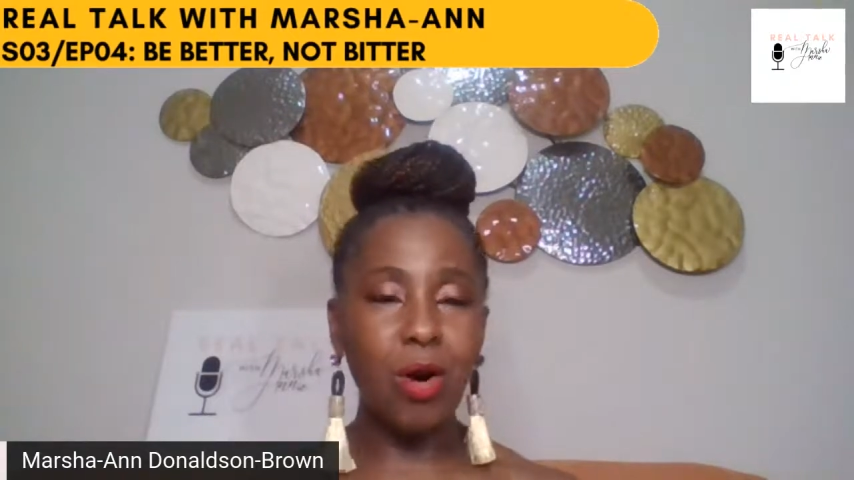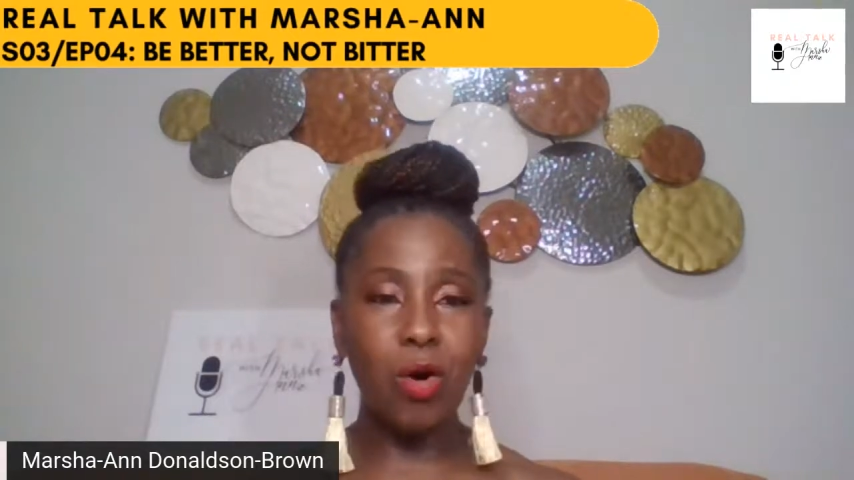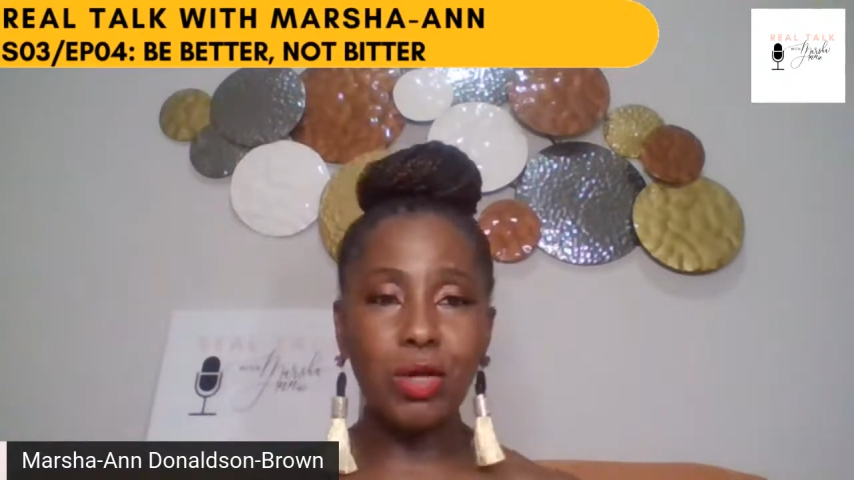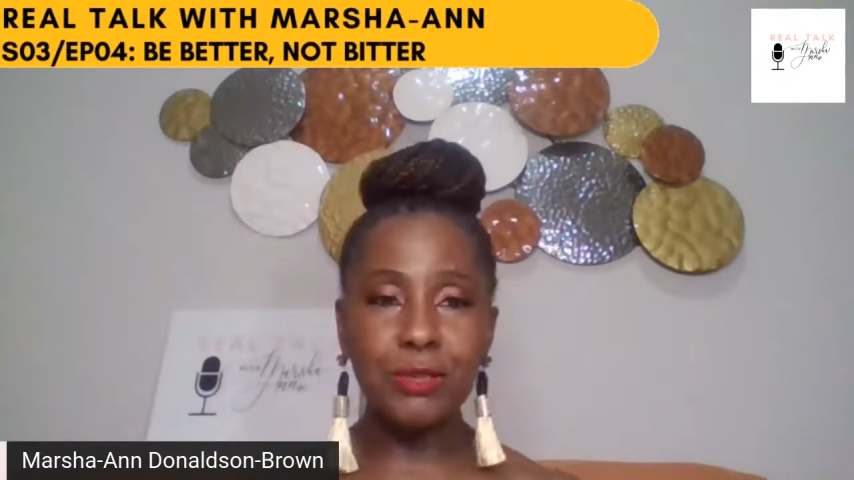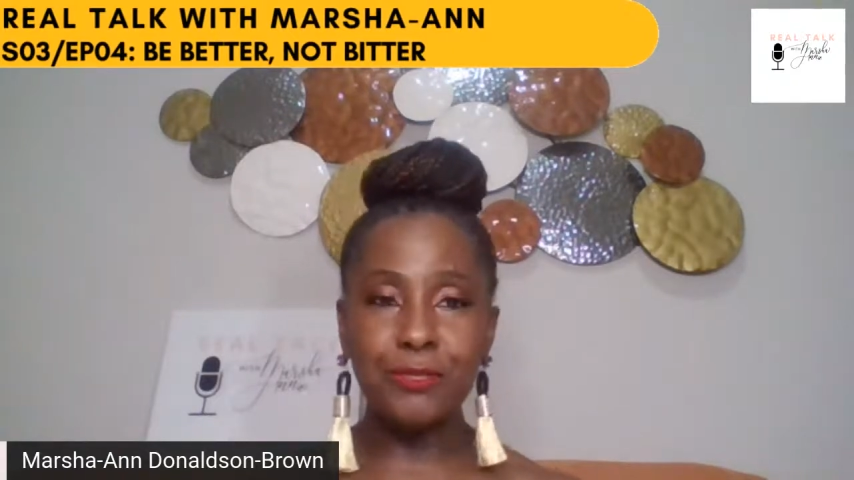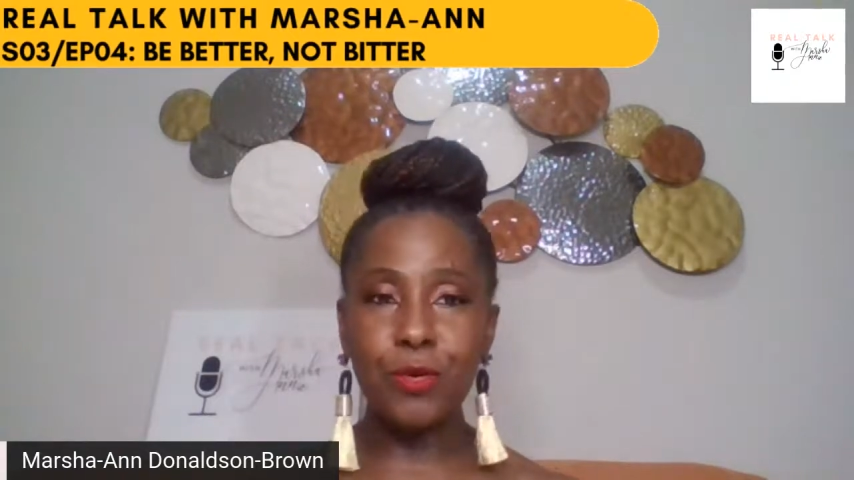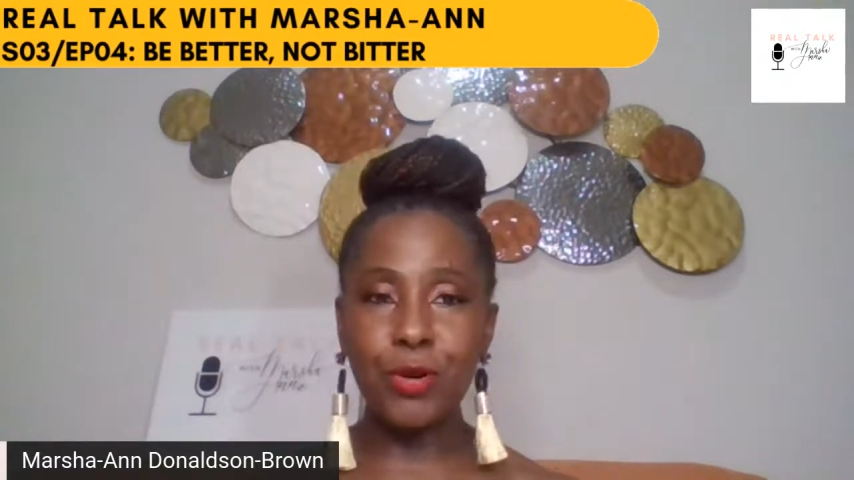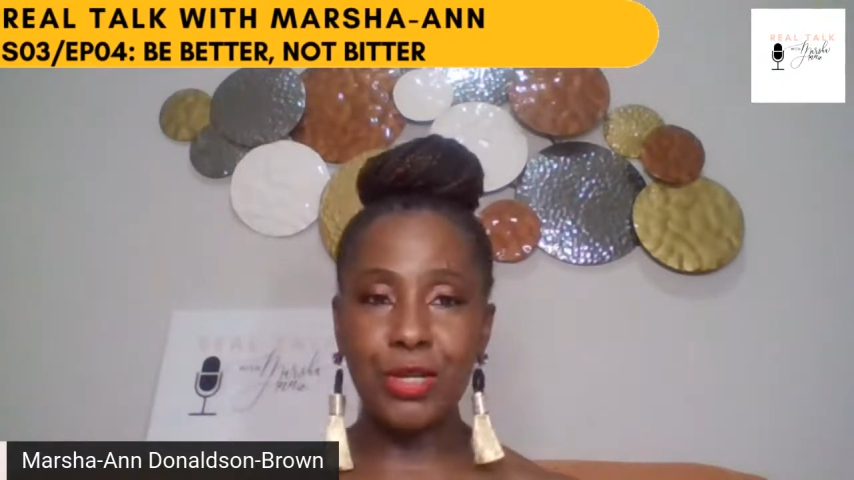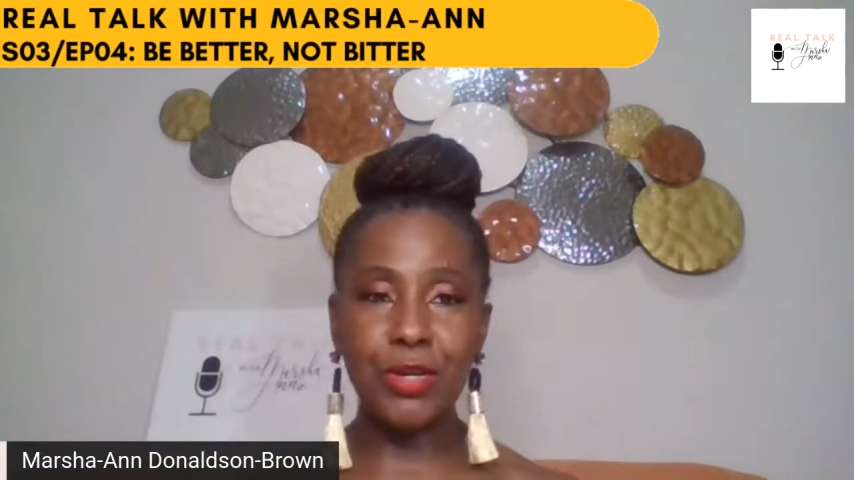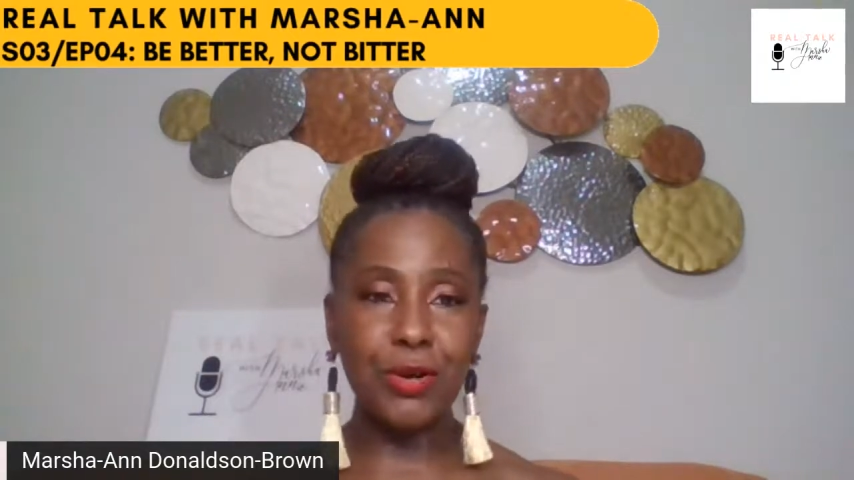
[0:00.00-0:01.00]
out
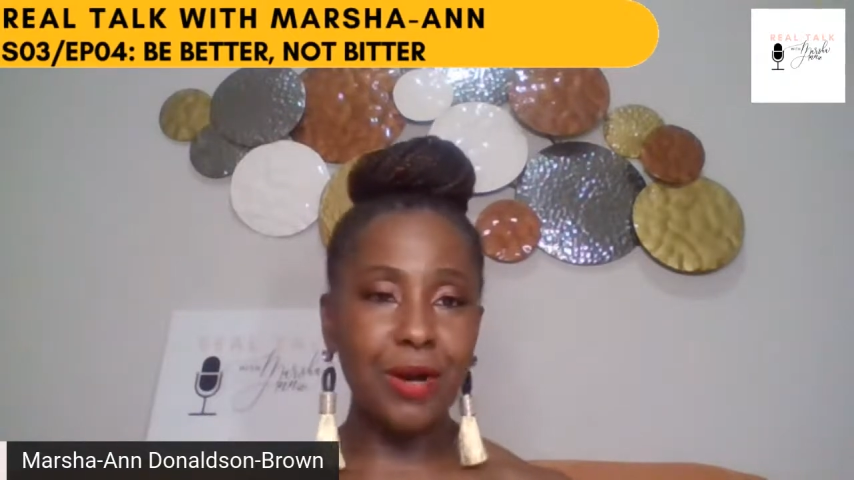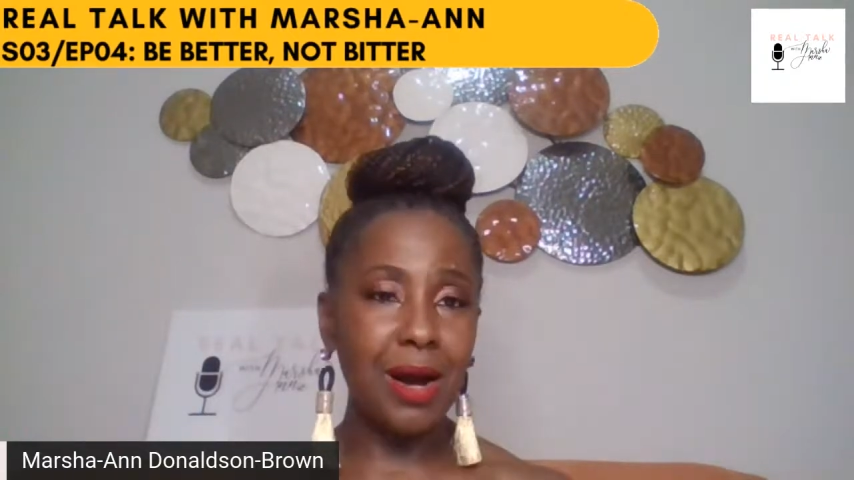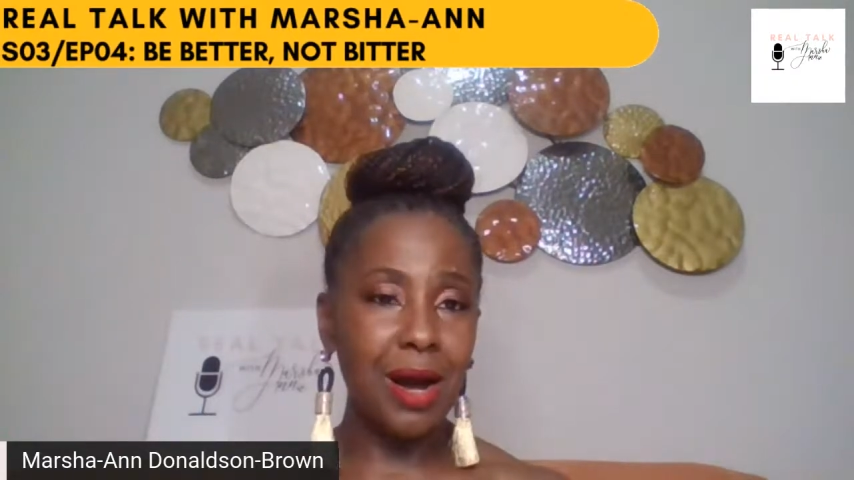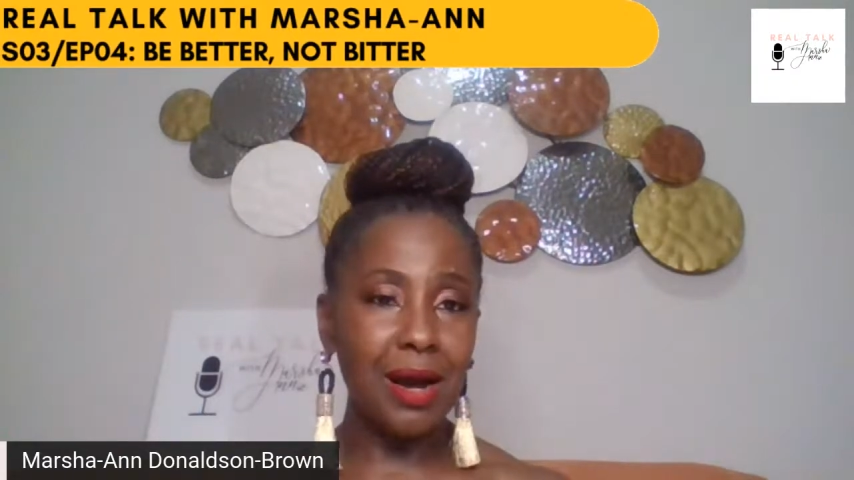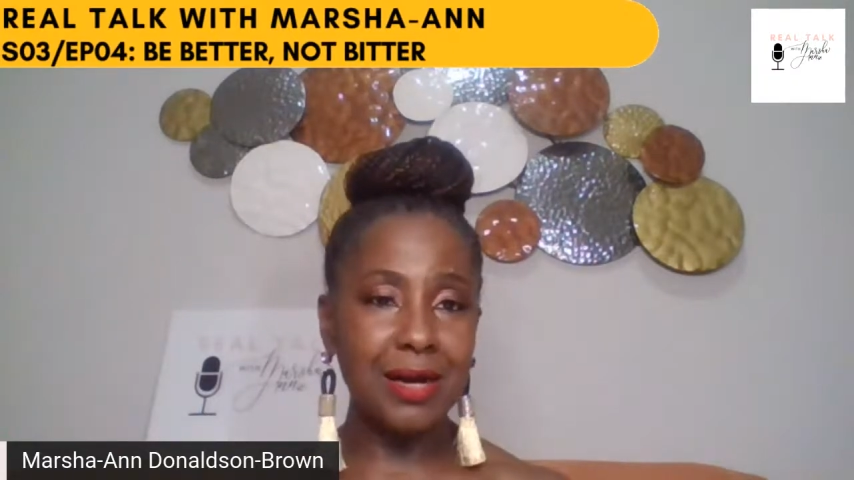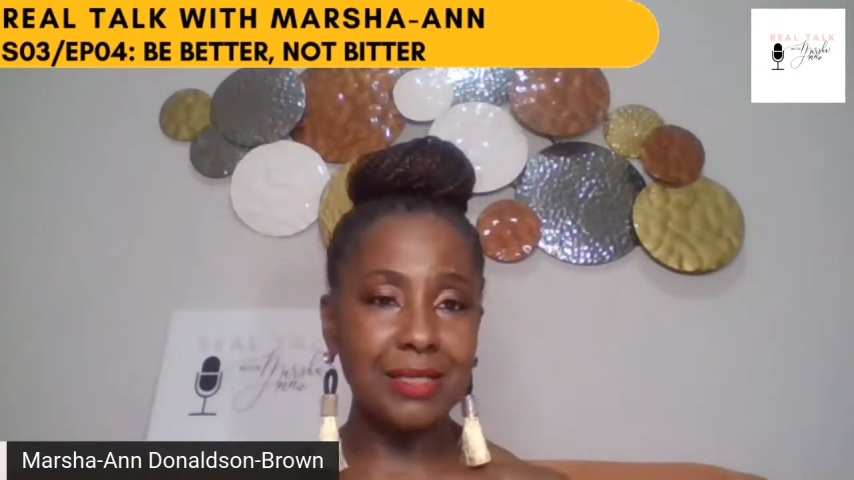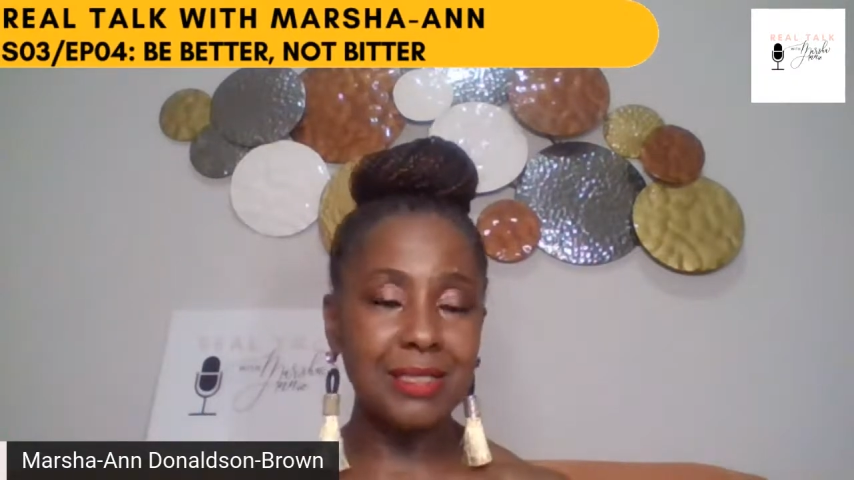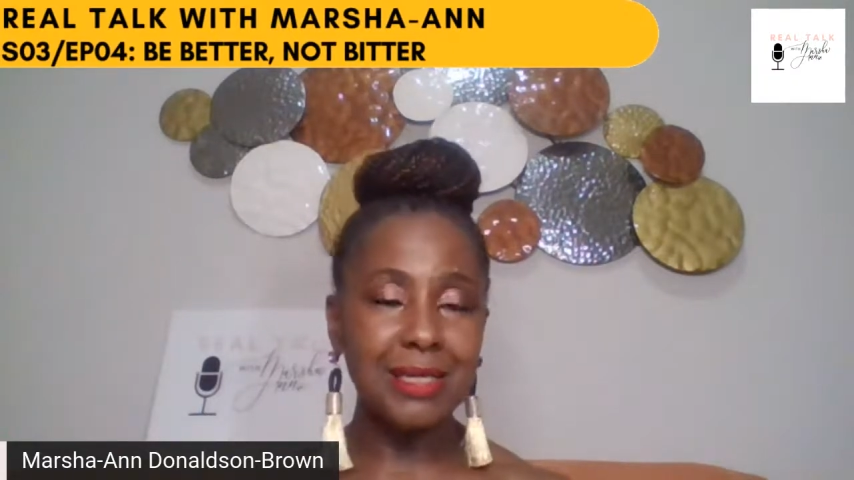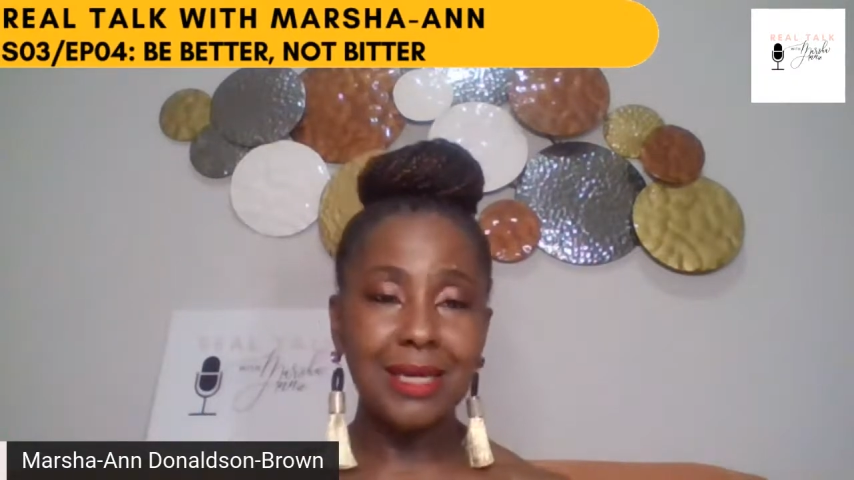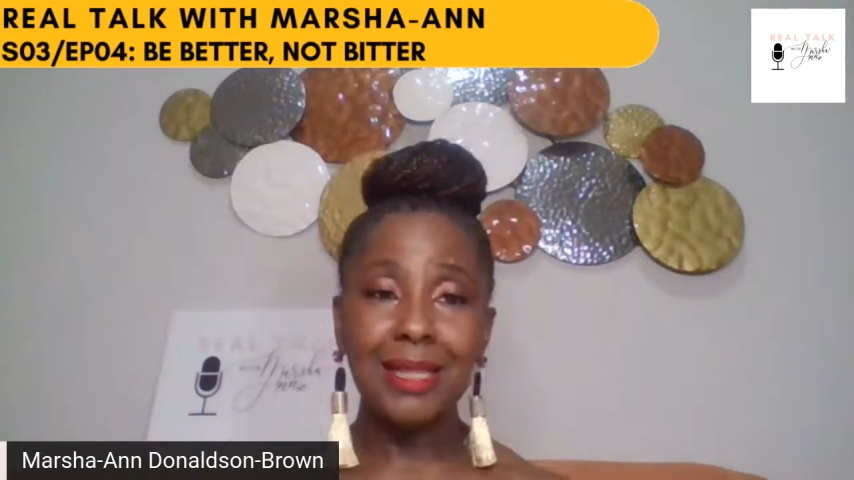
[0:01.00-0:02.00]
for in your
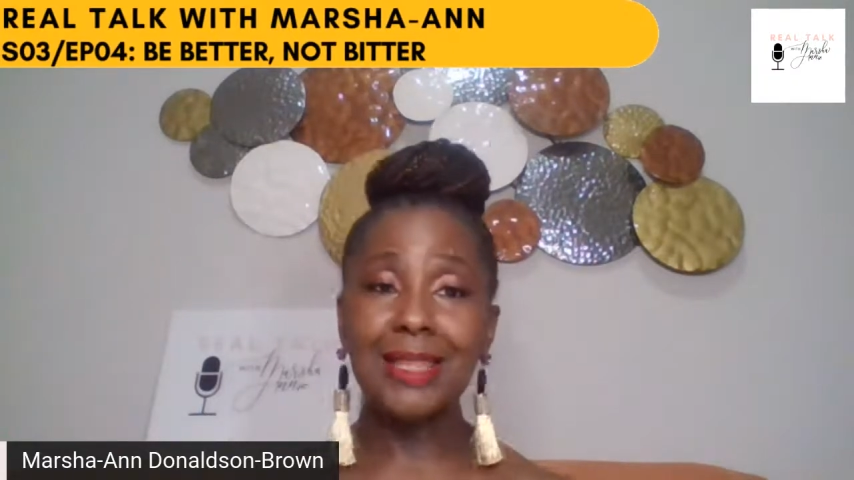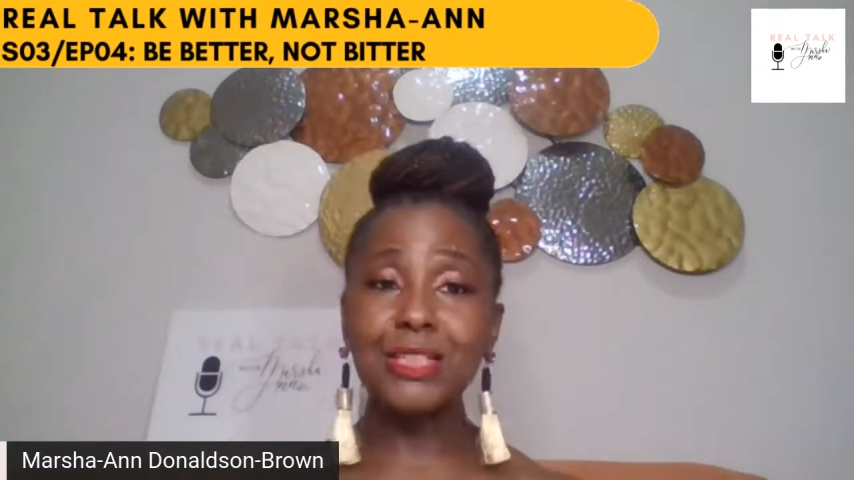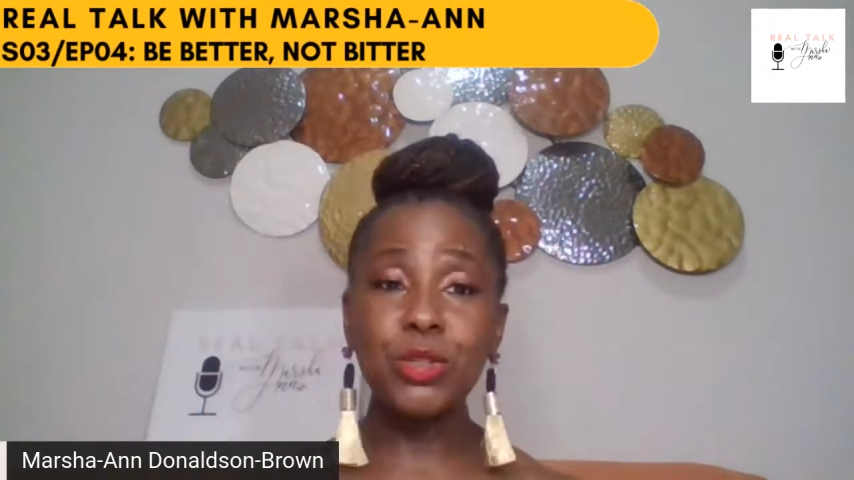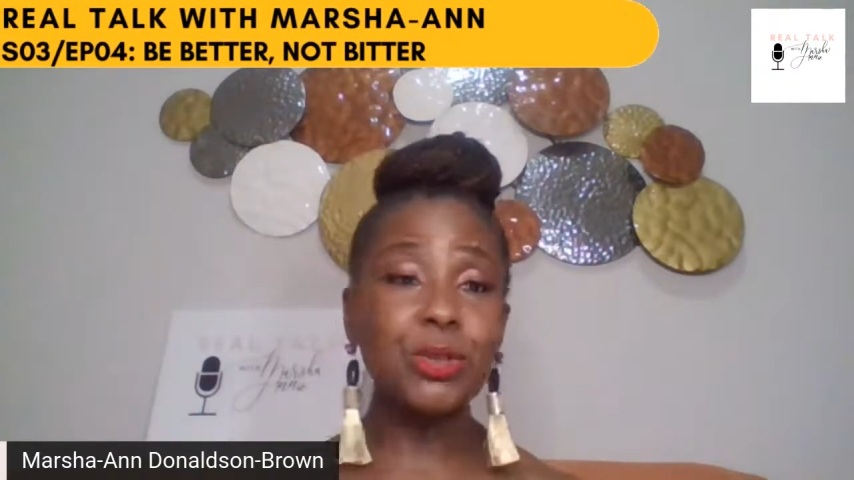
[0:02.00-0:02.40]
heart that